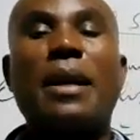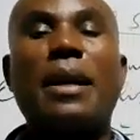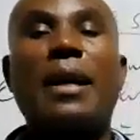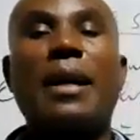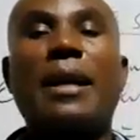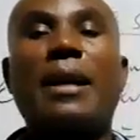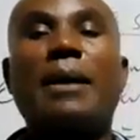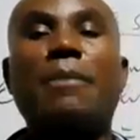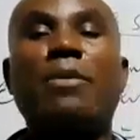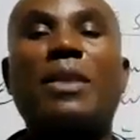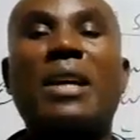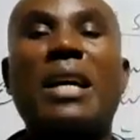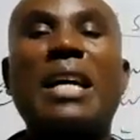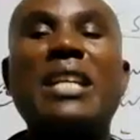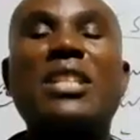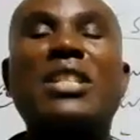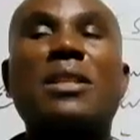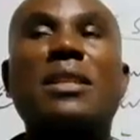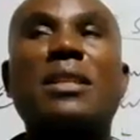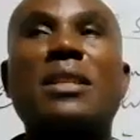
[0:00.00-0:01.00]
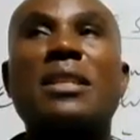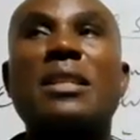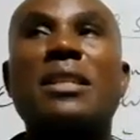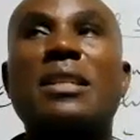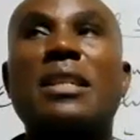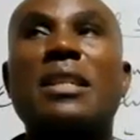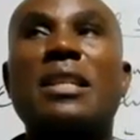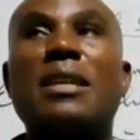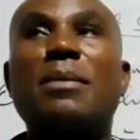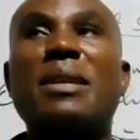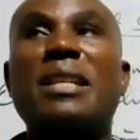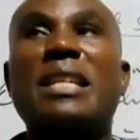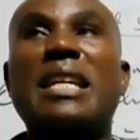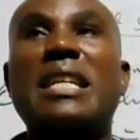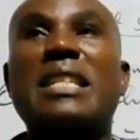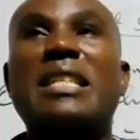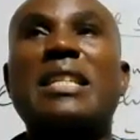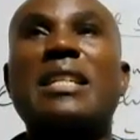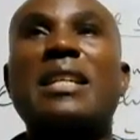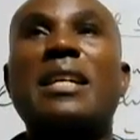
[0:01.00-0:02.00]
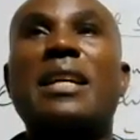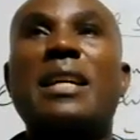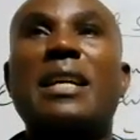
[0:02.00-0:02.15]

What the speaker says: and H Limited